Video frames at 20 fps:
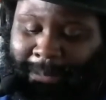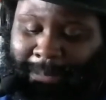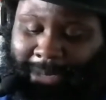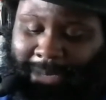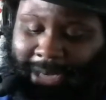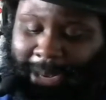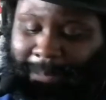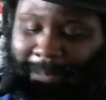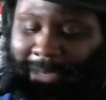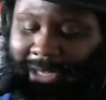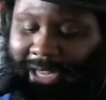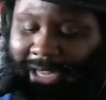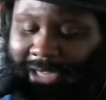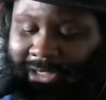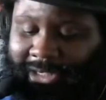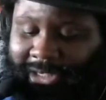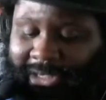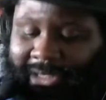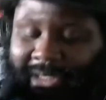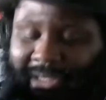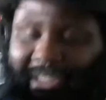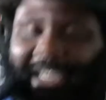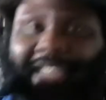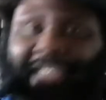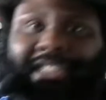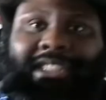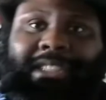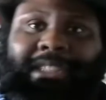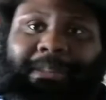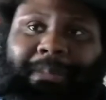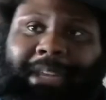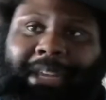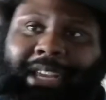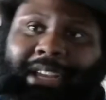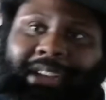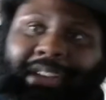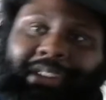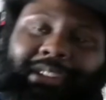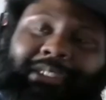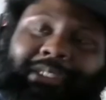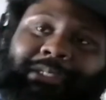But I mean, that's just me.